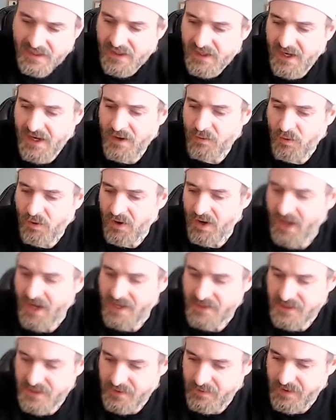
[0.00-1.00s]
client work
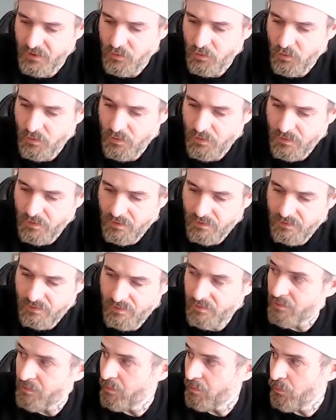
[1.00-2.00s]
has to be
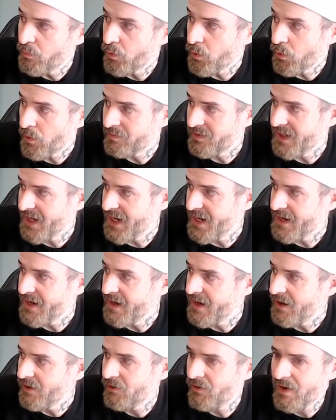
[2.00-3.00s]
more planned
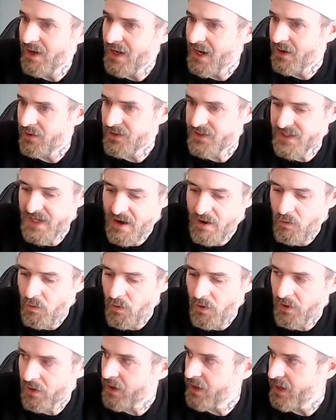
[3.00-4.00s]
out, how does that
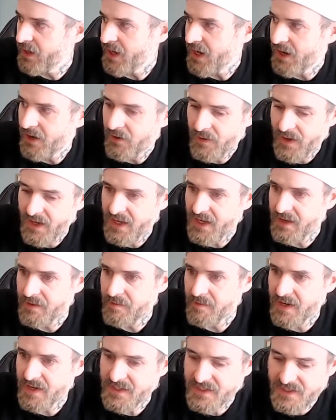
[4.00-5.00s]
work, and how do I
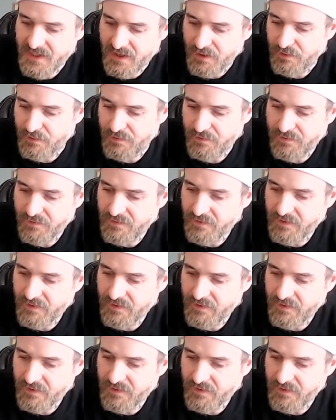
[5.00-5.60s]
keep myself...